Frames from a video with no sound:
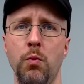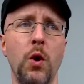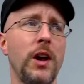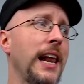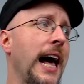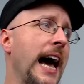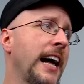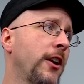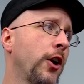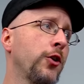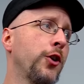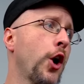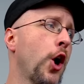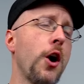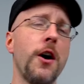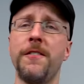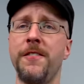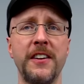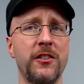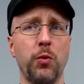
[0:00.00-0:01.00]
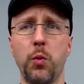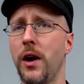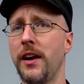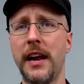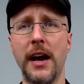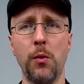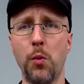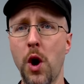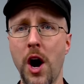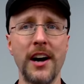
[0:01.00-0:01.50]
Well, I don't know if it's
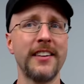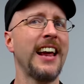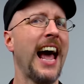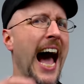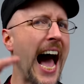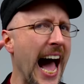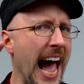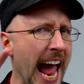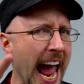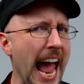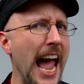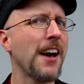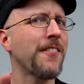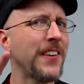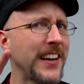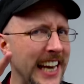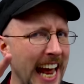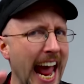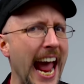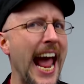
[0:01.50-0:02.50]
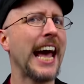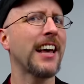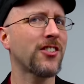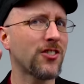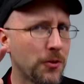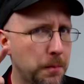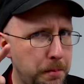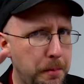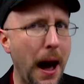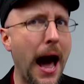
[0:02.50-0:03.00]
what I want. I haven't
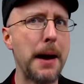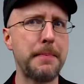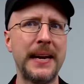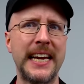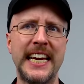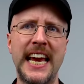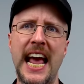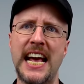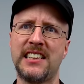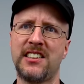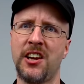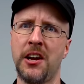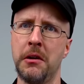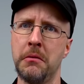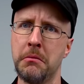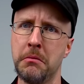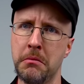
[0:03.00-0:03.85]
asked Bobby yet.